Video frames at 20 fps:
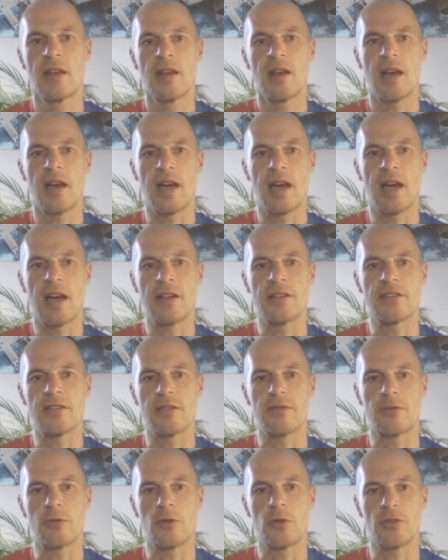And
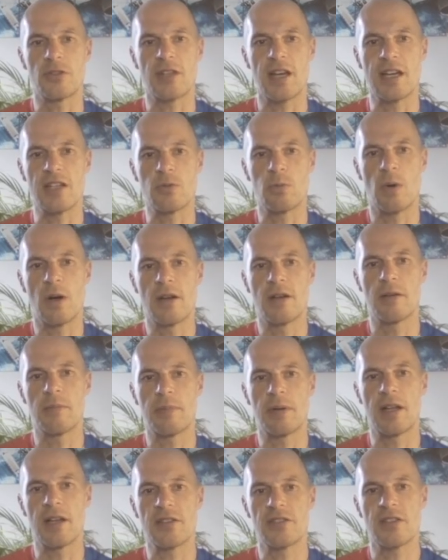of course that is 1
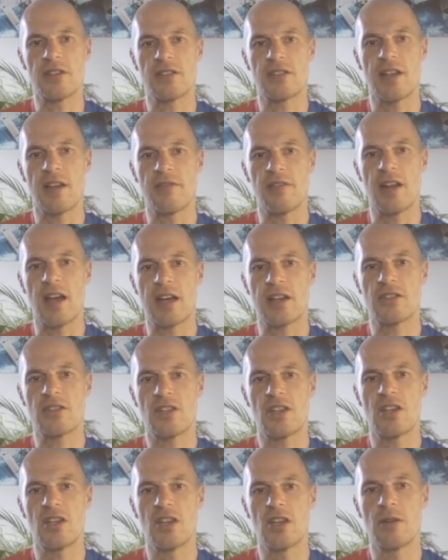plus 7x
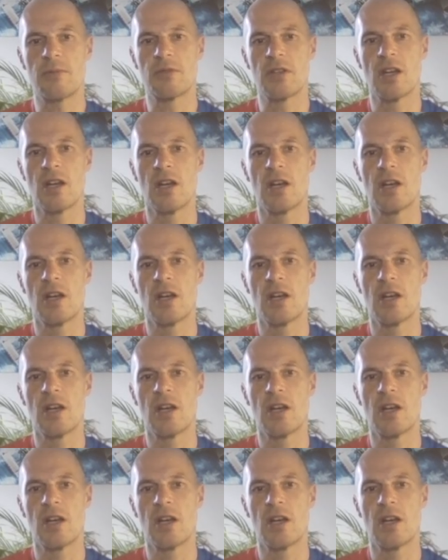cubed,